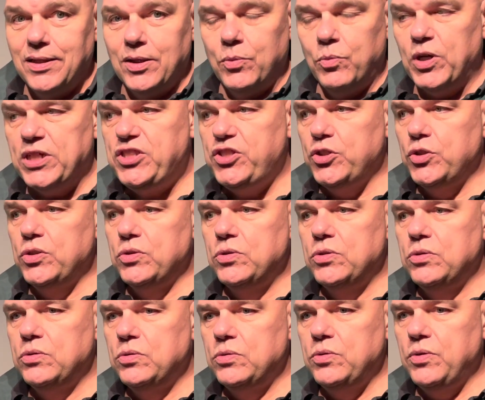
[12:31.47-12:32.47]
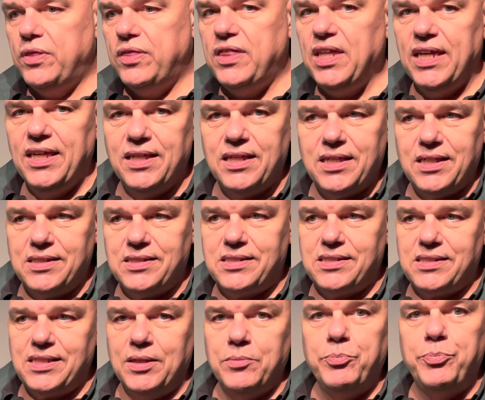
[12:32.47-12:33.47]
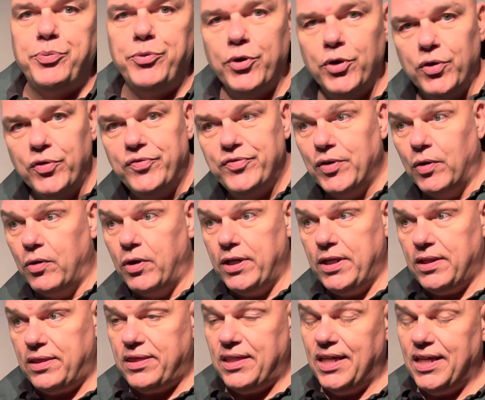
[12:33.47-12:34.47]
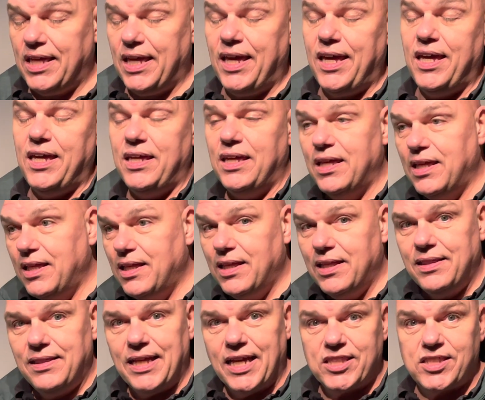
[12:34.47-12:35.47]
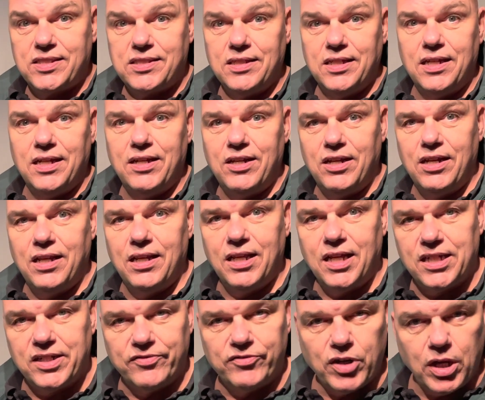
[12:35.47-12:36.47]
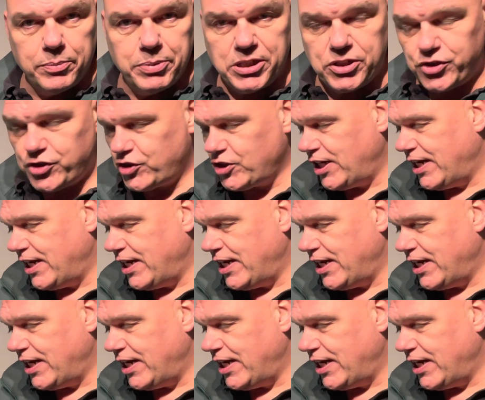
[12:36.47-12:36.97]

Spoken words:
what you think is improved, or you think, hey, that's a lot of rubbish.